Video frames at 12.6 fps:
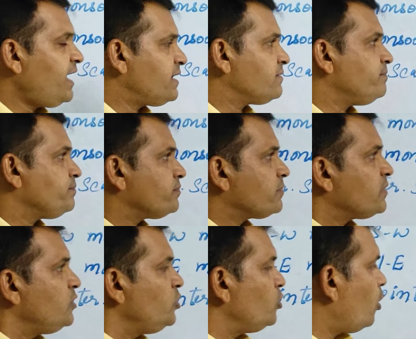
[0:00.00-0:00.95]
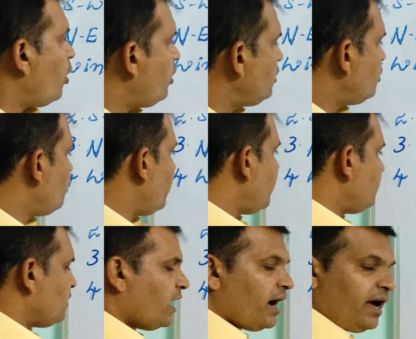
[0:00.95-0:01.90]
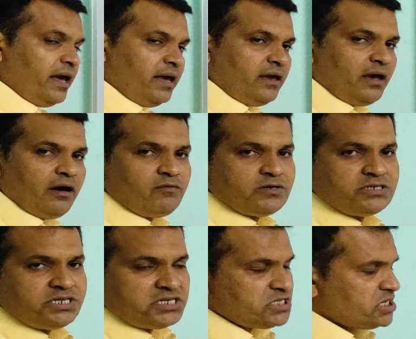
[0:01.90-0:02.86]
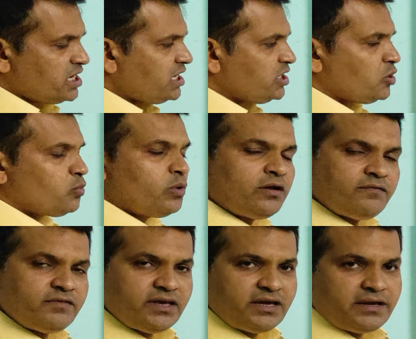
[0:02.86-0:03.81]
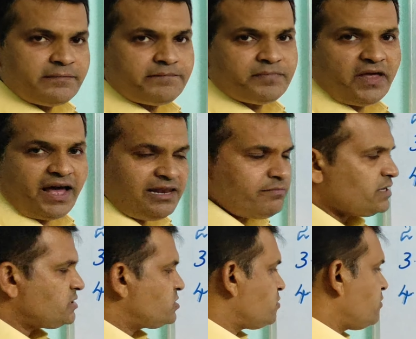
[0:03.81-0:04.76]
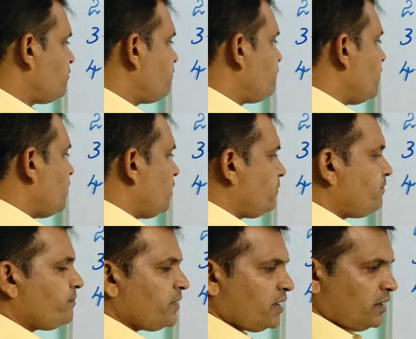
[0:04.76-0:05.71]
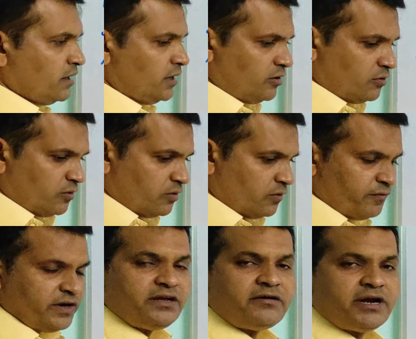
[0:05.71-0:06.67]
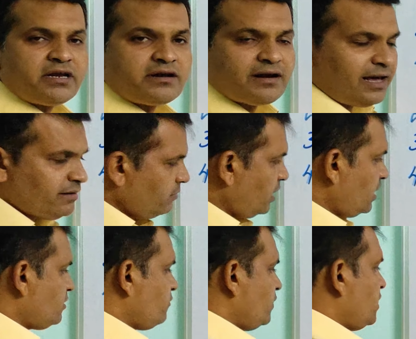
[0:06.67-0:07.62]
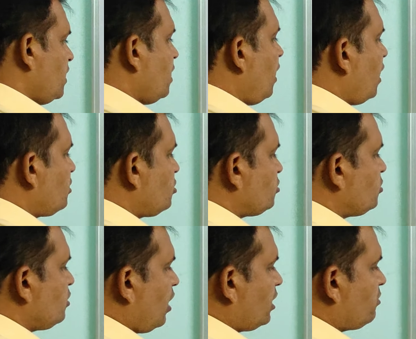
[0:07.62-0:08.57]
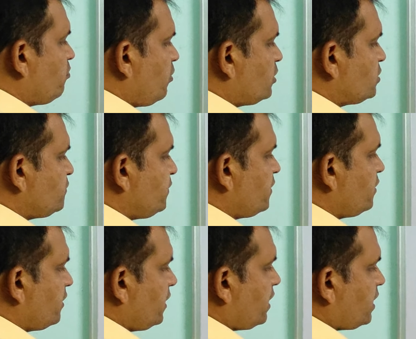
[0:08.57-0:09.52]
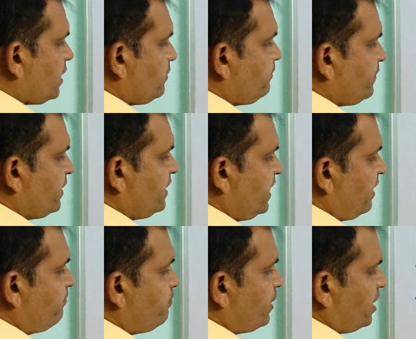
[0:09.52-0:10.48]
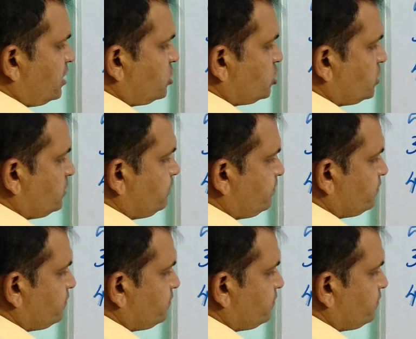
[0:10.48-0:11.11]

then you all know well, I, I was just telling you one of the elements of, uh, you know, weather and climate with regard to atmospheric temperature.